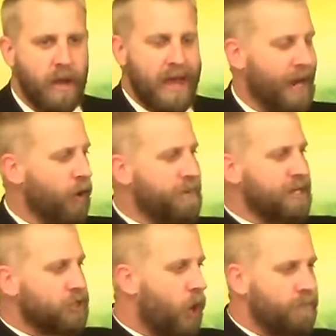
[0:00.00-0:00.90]
and it'll be
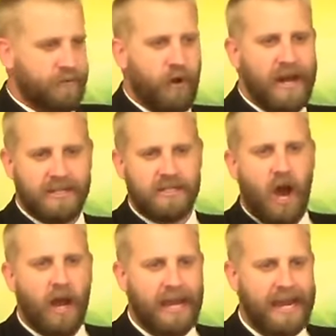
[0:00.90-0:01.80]
Job's friends
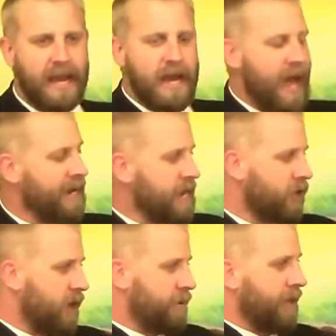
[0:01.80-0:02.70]
talking and then
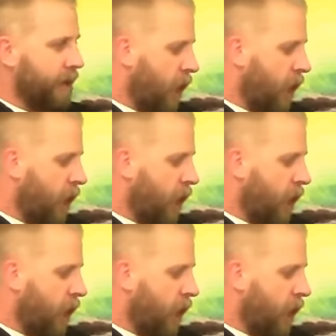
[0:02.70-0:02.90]
you're going to be like,